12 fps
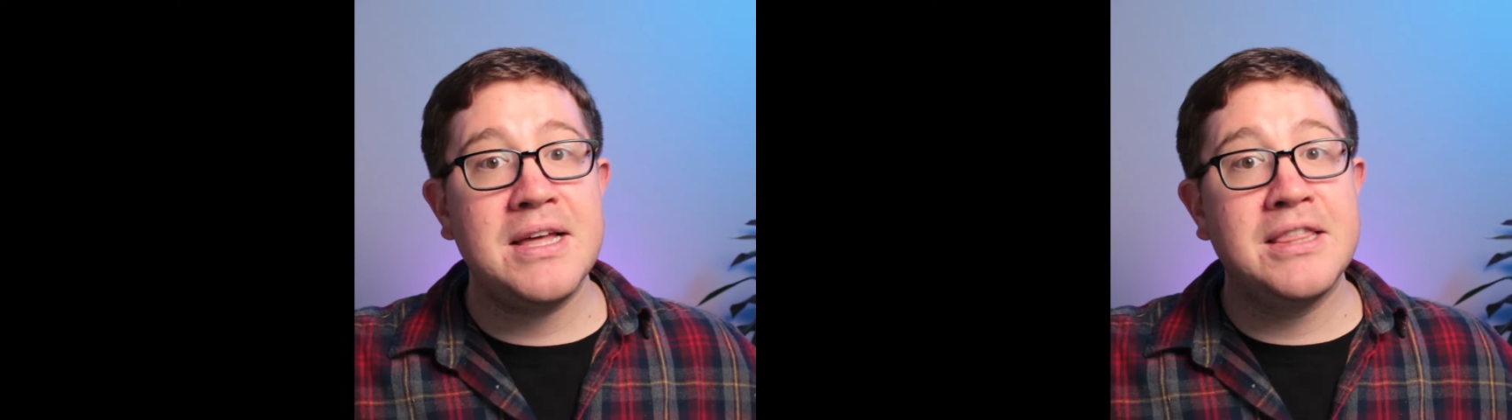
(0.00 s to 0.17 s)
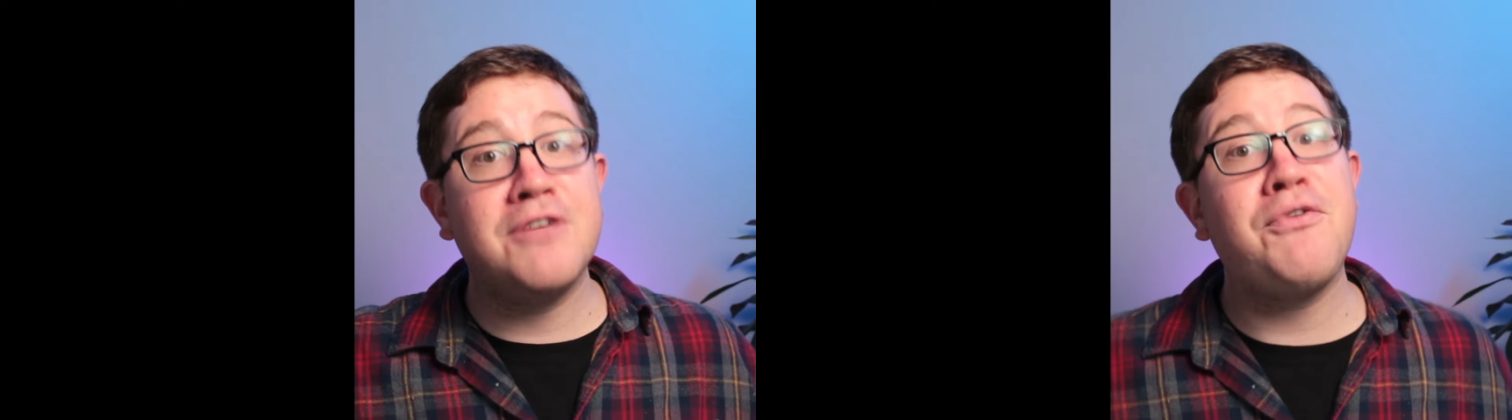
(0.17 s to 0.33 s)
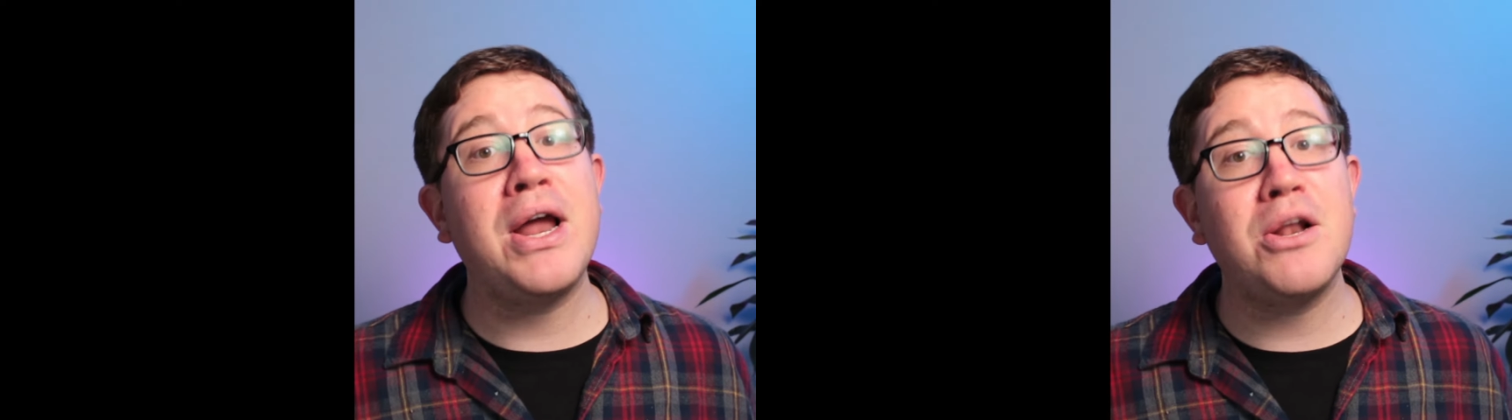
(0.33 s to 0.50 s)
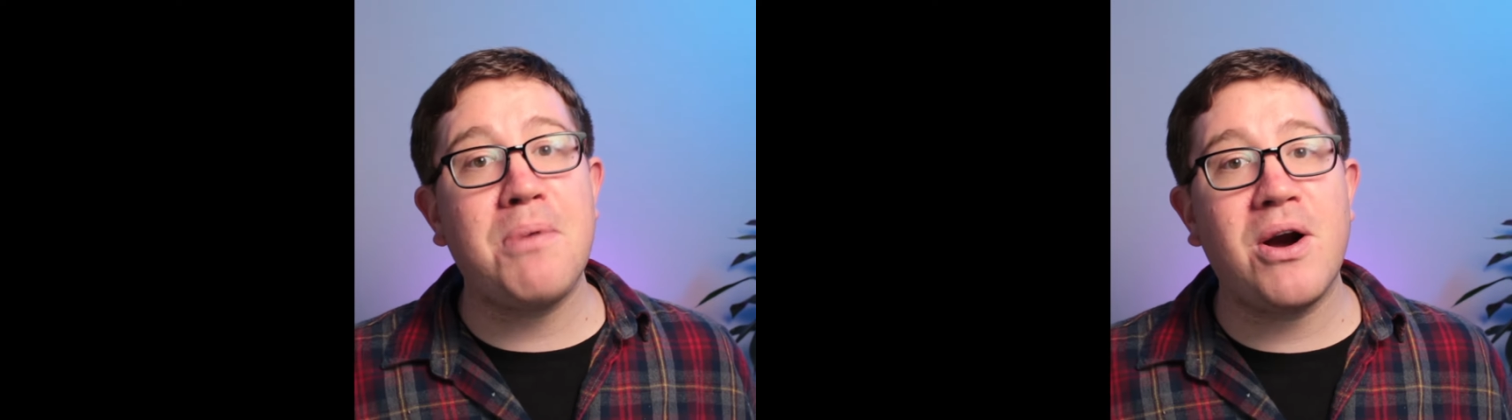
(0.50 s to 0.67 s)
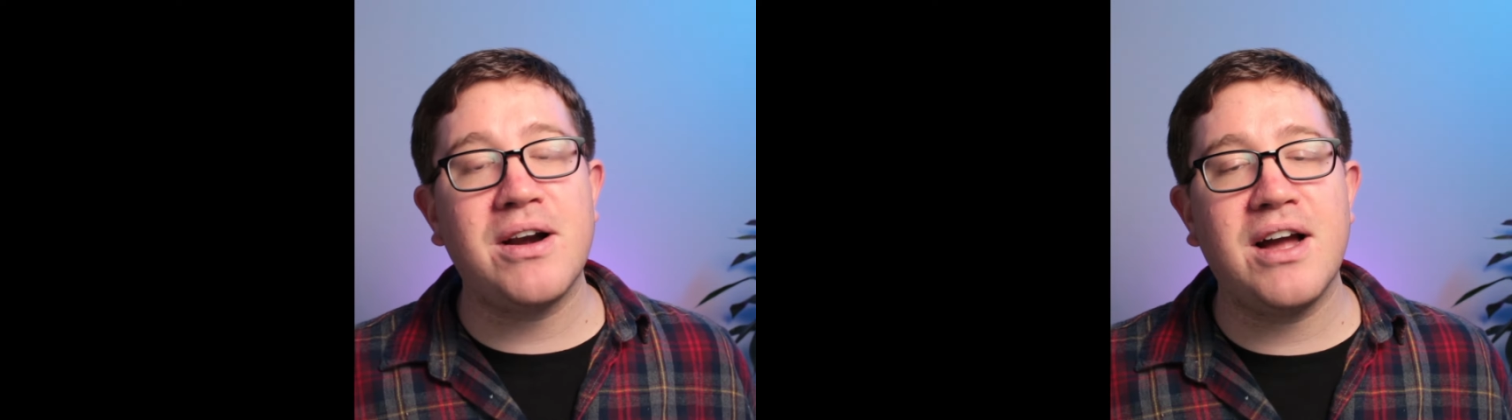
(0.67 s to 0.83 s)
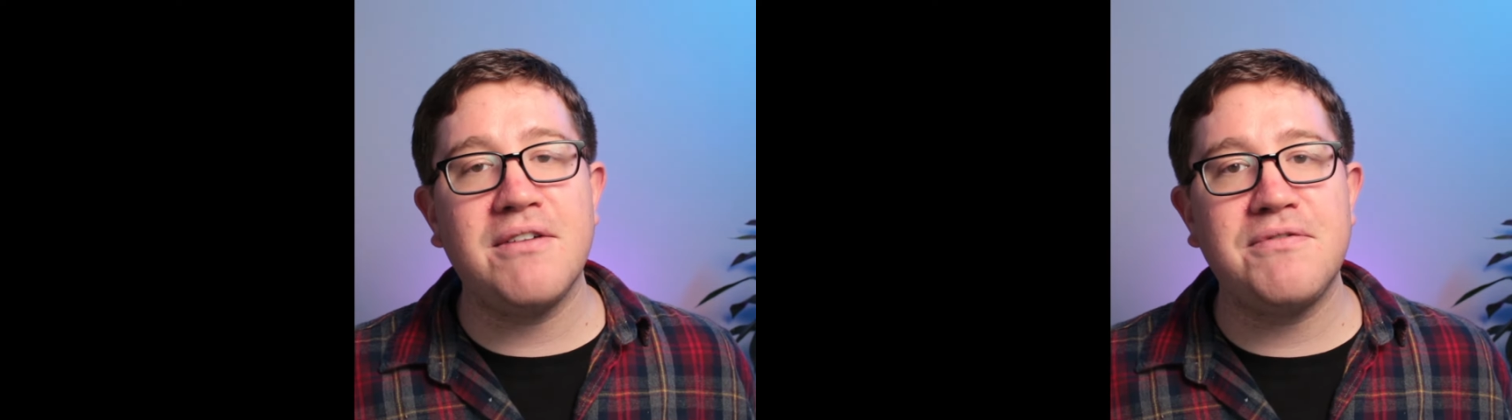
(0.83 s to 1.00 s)
The final
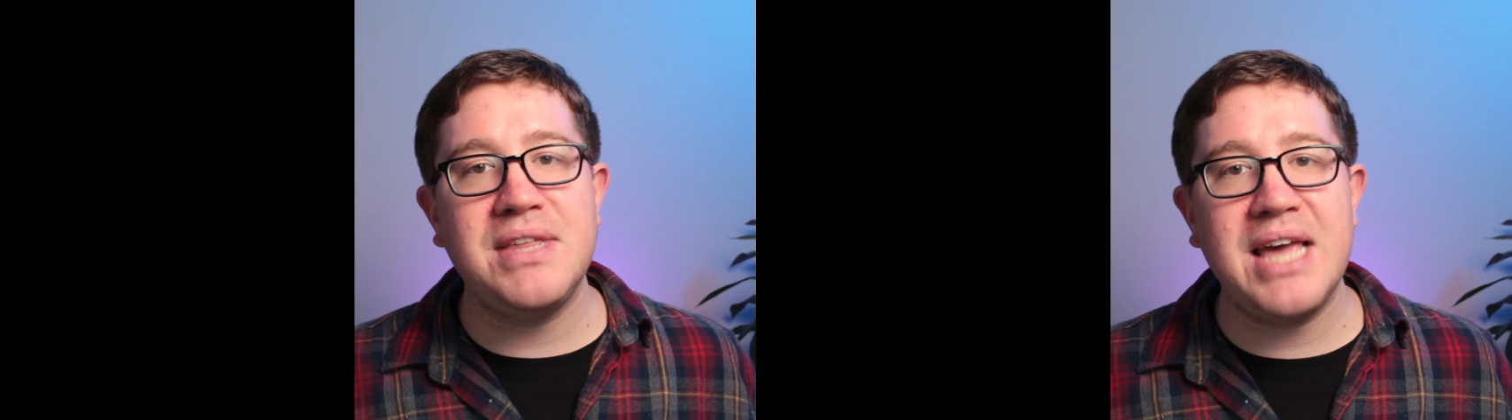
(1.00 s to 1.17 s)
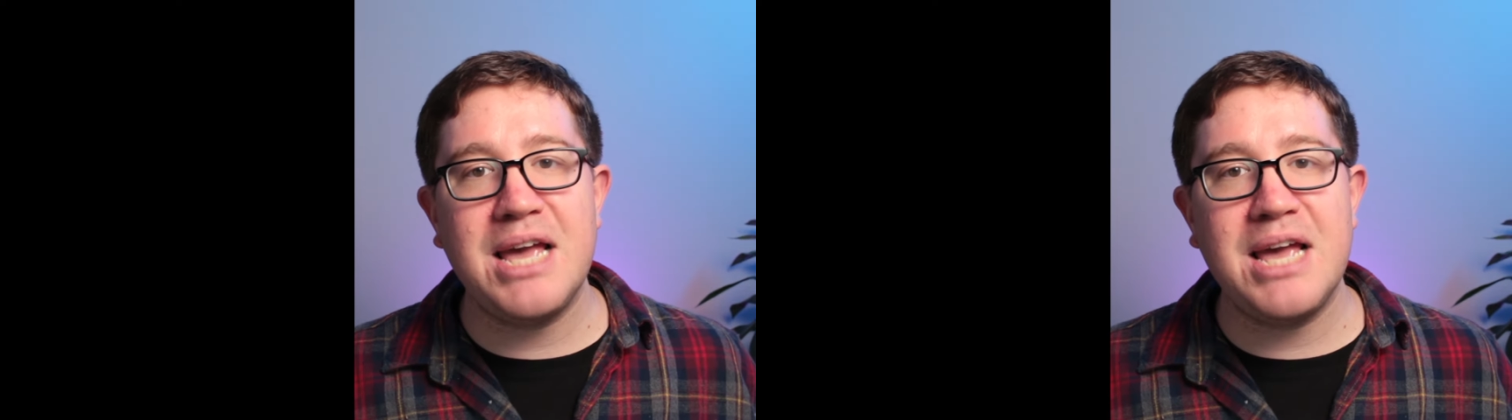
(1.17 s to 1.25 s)
part of the